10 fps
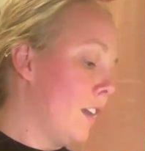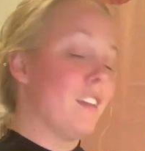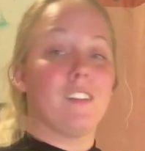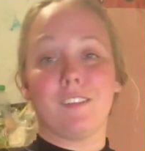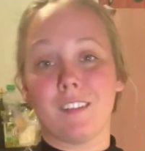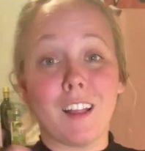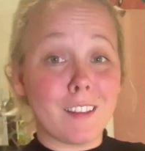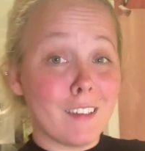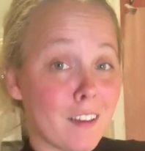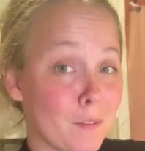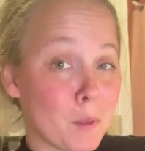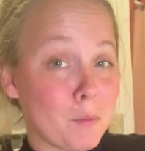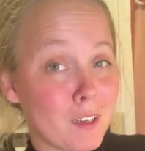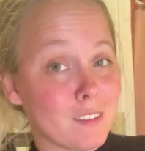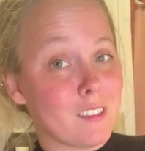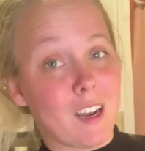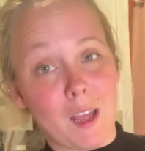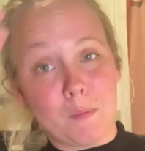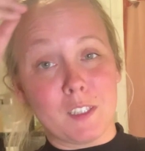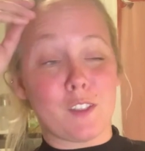this is not the dinner we wanted tonight,
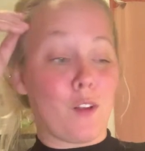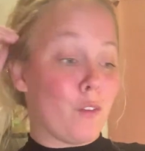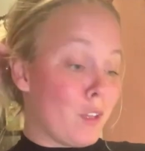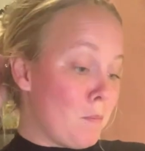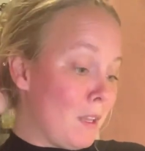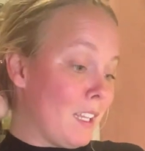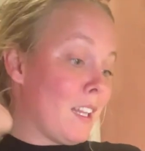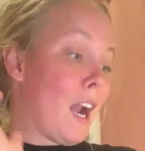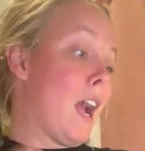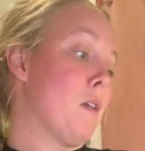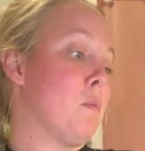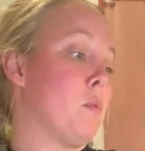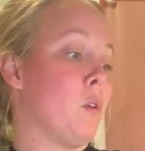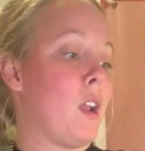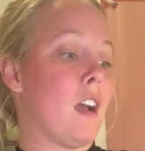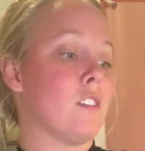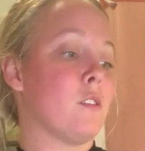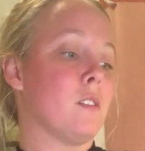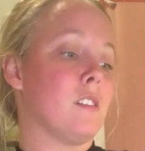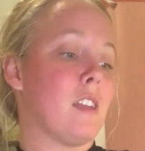but it's the only meat that I had pulled out, so
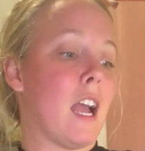it's Thai